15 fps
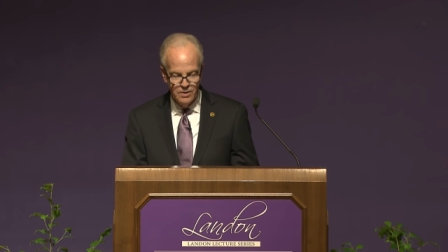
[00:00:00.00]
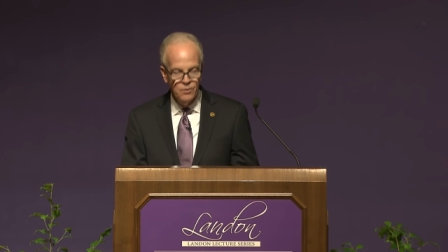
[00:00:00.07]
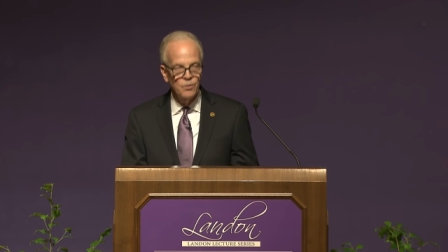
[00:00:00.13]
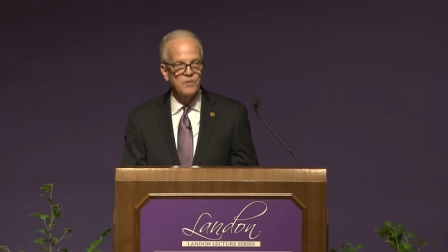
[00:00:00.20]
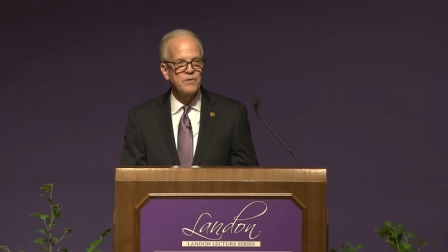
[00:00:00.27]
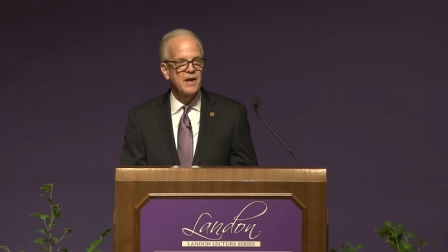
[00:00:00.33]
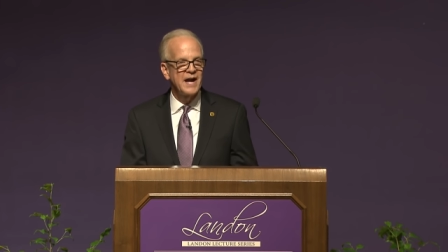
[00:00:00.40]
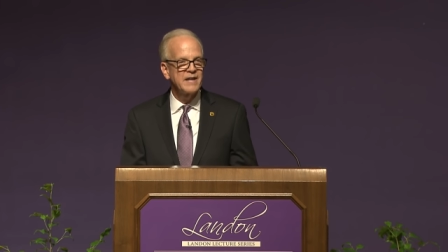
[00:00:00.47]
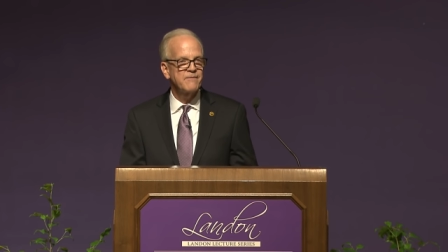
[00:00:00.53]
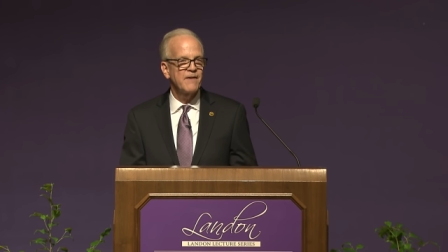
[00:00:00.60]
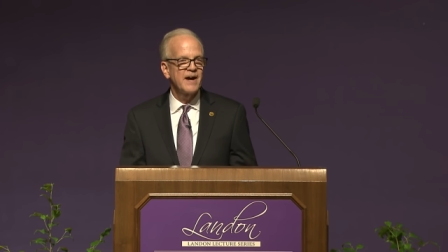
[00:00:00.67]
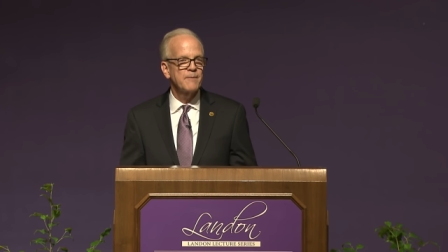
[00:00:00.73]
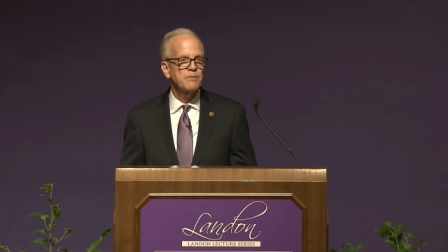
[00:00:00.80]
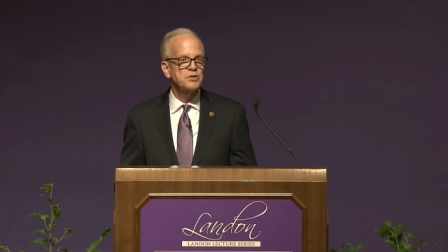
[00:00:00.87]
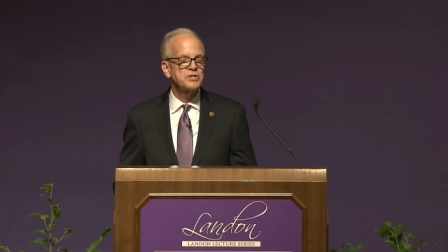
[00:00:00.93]
With
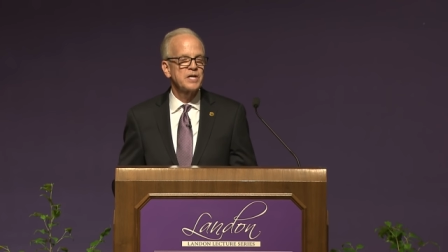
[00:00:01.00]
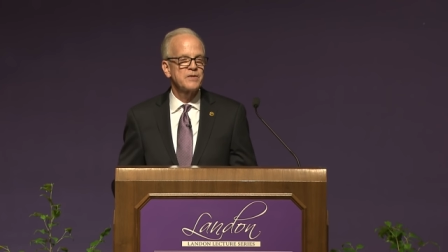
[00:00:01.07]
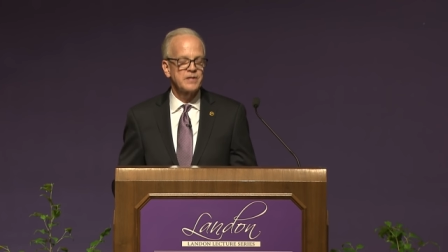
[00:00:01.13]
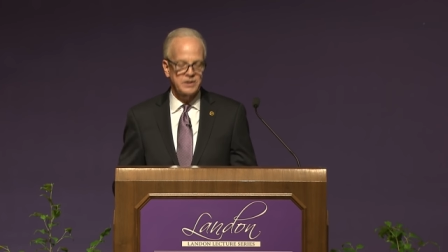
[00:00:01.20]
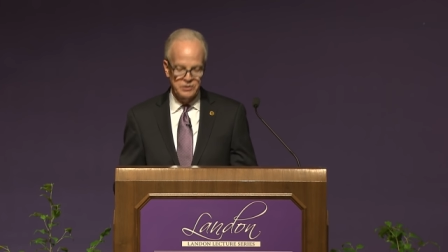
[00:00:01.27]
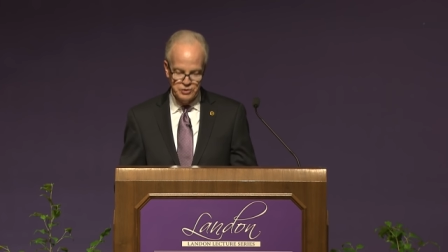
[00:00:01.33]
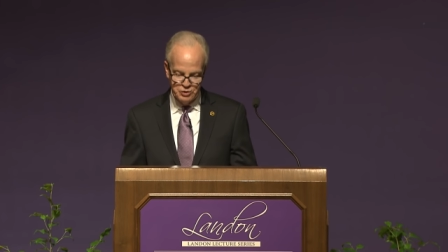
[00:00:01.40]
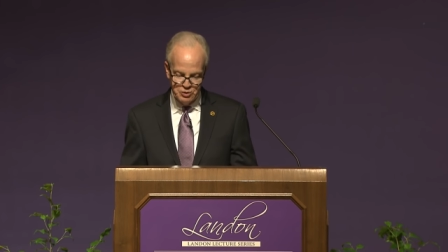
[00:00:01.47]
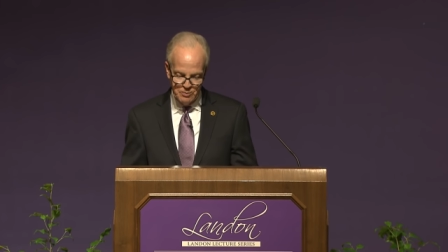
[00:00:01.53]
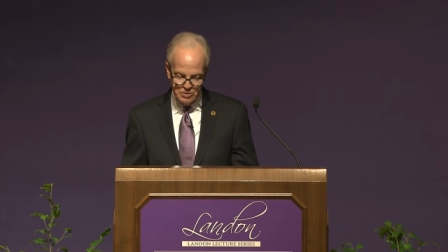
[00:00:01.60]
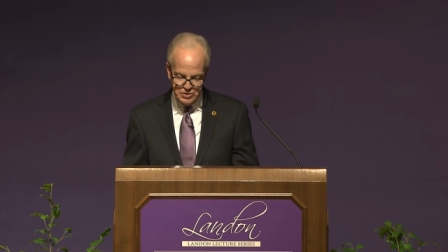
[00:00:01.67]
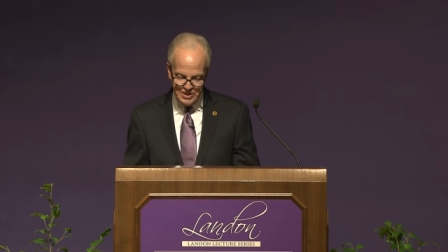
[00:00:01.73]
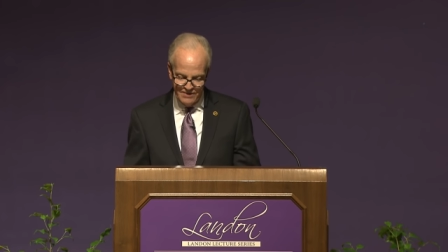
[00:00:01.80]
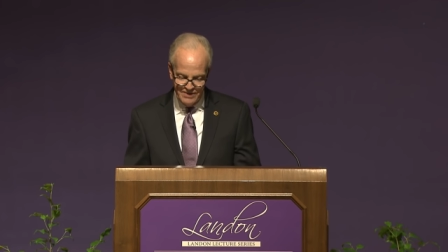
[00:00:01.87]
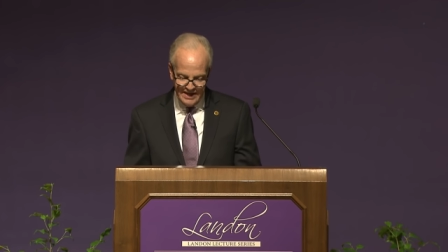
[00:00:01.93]
95% of the
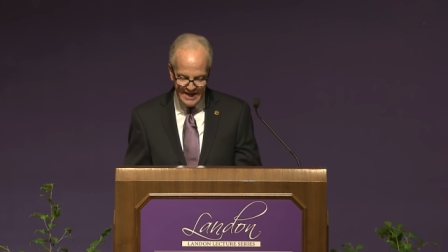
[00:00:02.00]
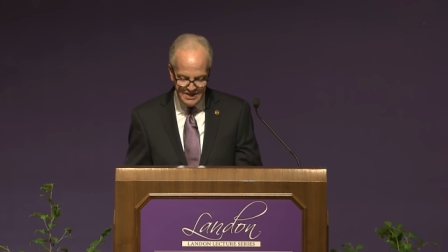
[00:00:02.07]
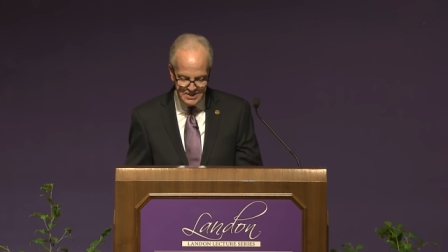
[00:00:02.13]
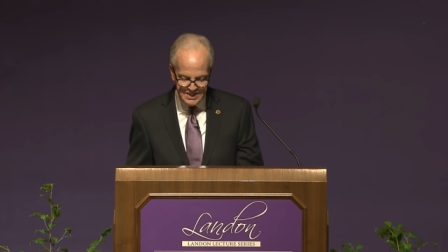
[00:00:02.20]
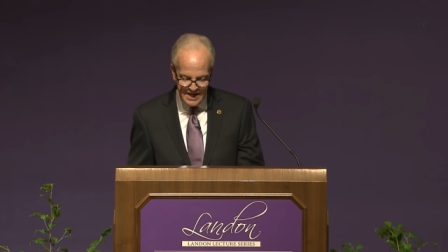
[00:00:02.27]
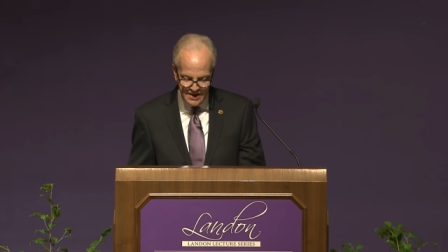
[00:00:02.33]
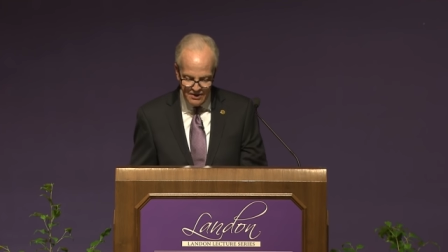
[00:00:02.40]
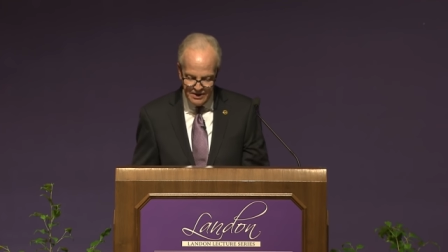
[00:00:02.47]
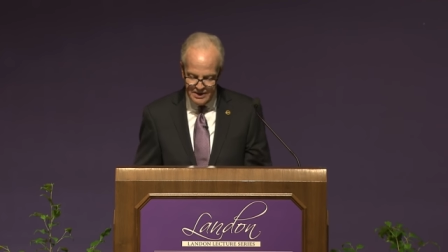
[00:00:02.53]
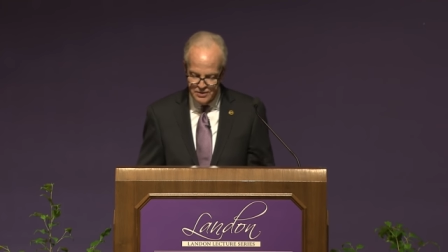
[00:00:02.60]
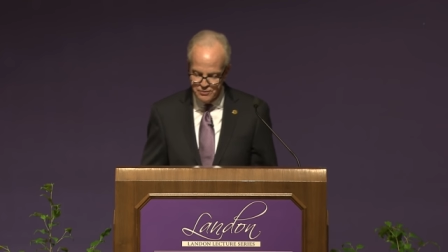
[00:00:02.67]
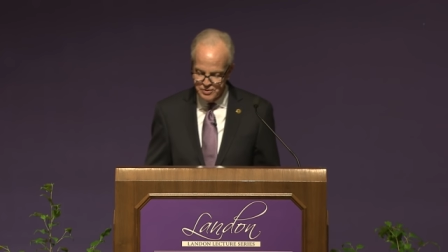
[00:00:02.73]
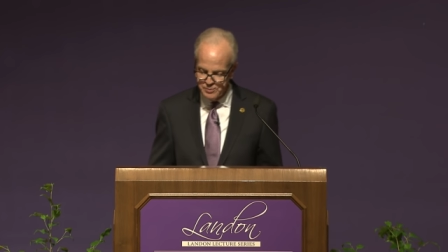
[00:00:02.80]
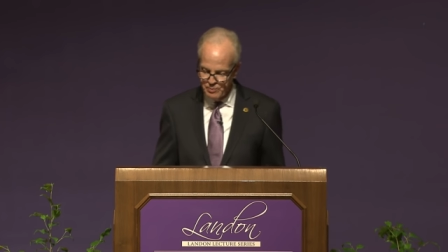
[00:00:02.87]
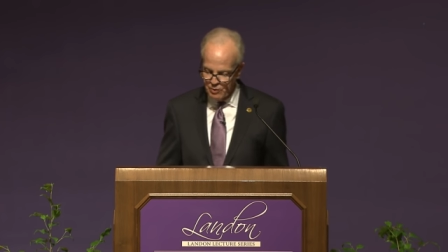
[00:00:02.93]
consumers living outside our
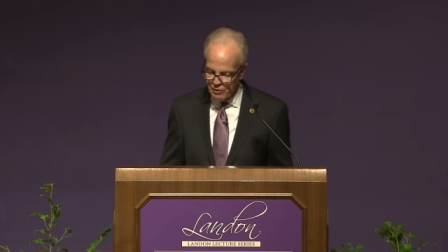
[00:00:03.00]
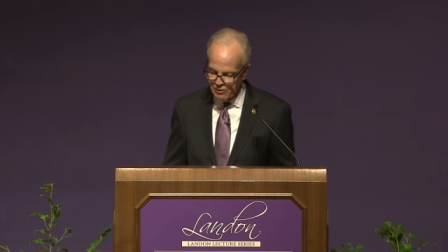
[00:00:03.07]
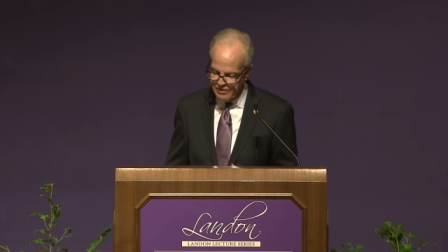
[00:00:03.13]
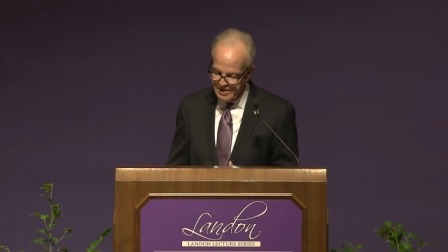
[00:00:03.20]
country's border,